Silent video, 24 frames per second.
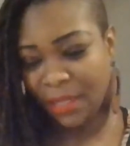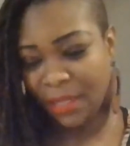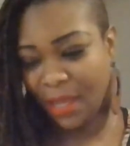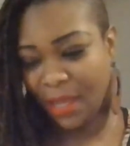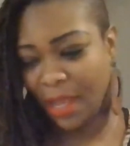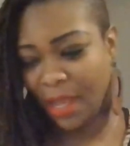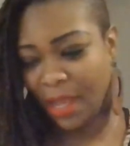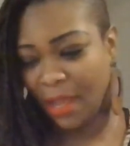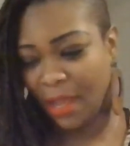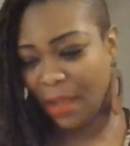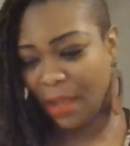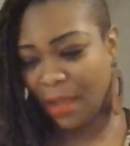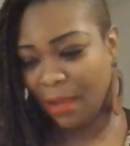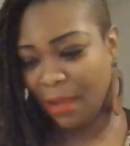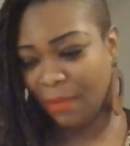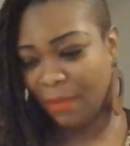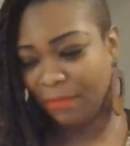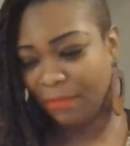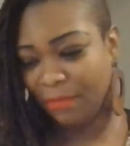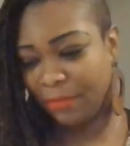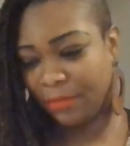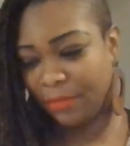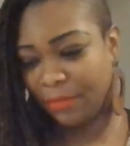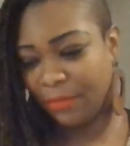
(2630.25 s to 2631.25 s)

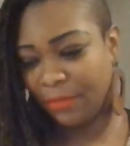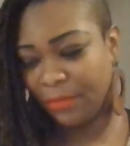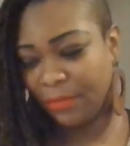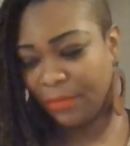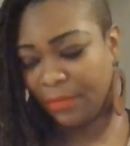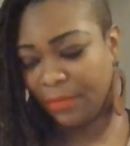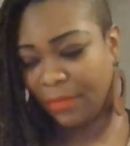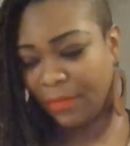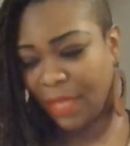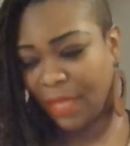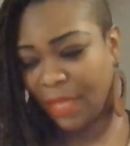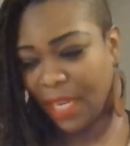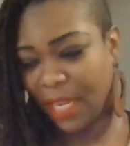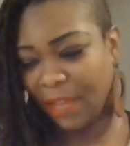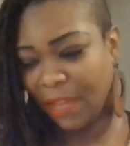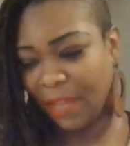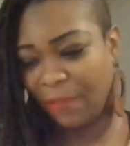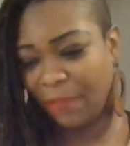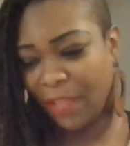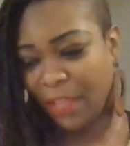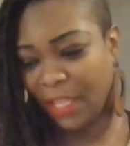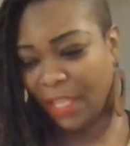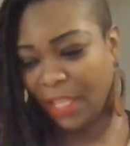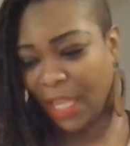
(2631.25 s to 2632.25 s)
and I
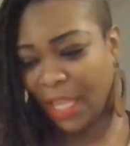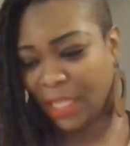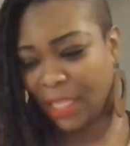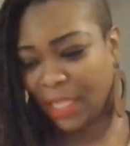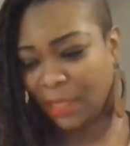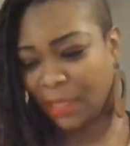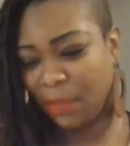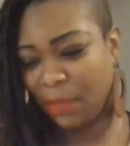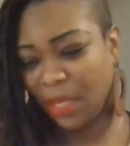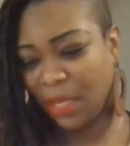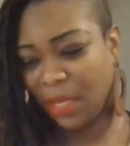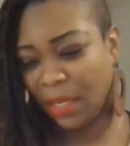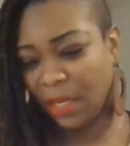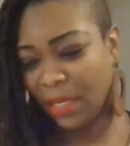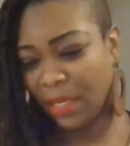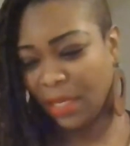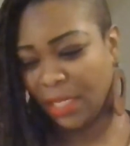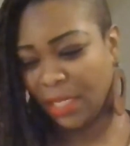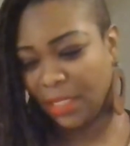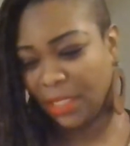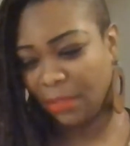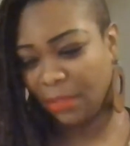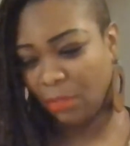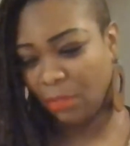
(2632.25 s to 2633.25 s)
feel like Spirit
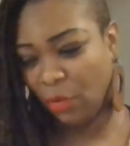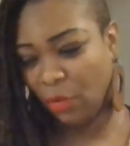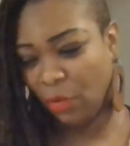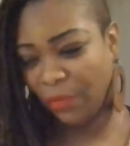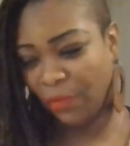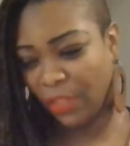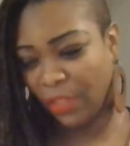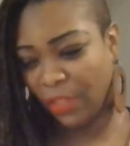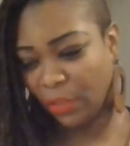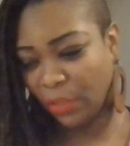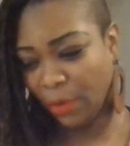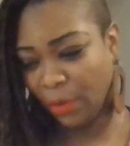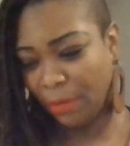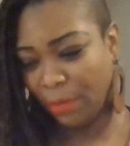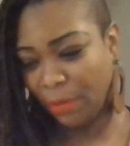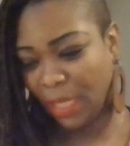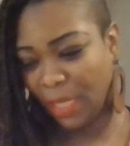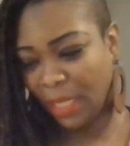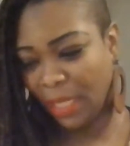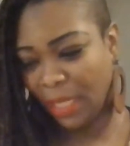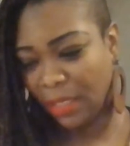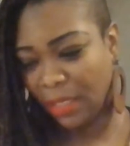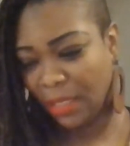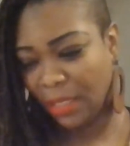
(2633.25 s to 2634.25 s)
is moving through
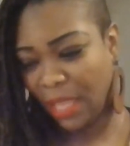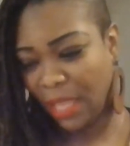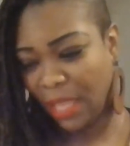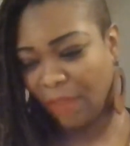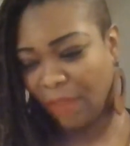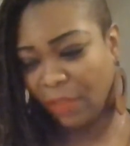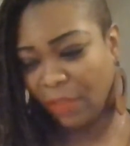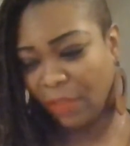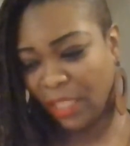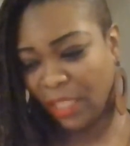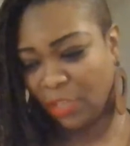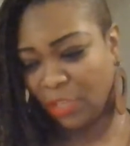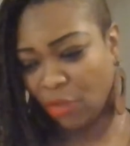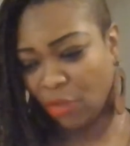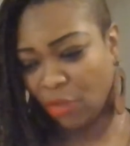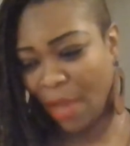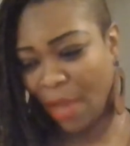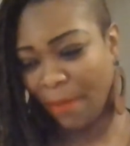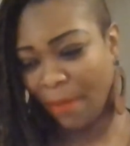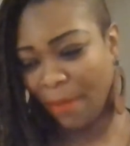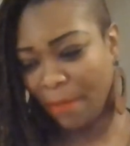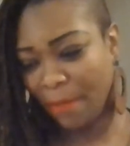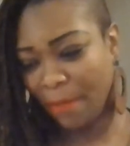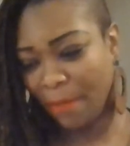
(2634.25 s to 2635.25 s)
me and really
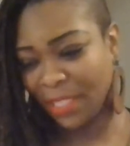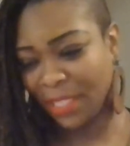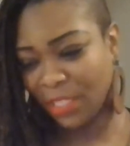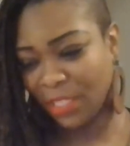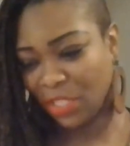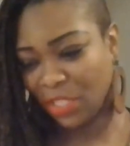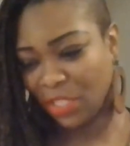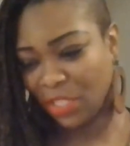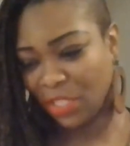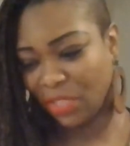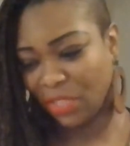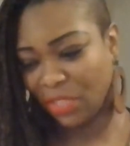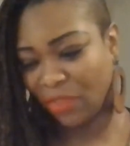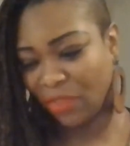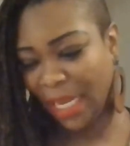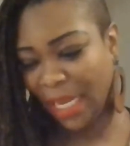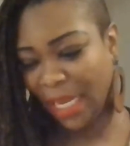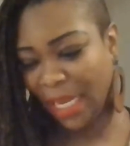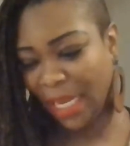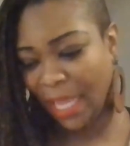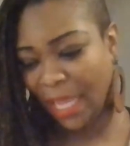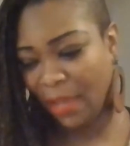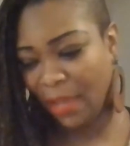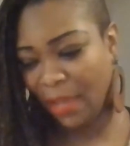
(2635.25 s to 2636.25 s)
dropping messages right
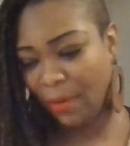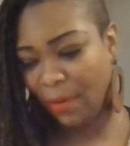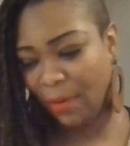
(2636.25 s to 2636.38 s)
now.